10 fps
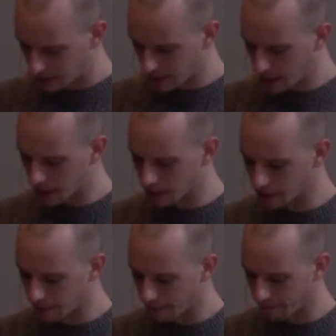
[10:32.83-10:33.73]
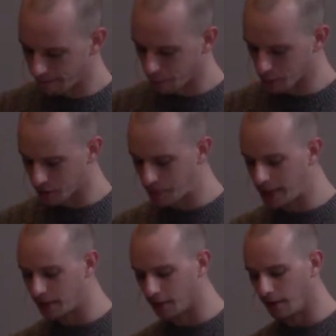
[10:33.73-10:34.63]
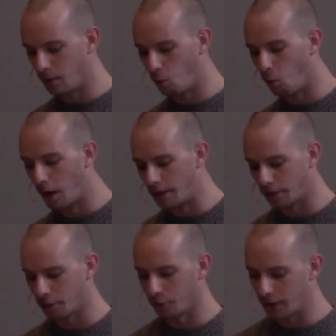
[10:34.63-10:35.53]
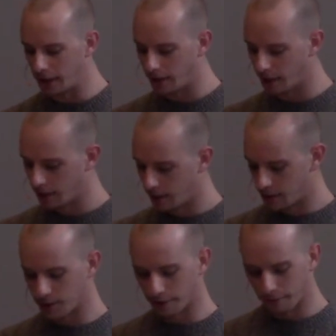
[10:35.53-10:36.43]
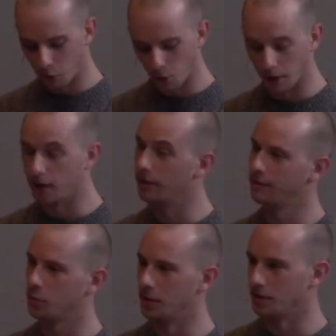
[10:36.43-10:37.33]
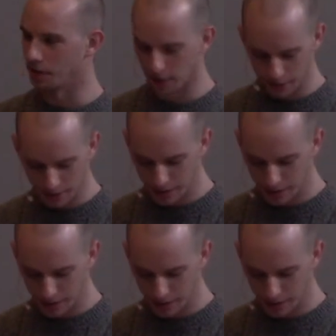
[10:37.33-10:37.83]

in 1 Peter 1 3 to 4. If you want to turn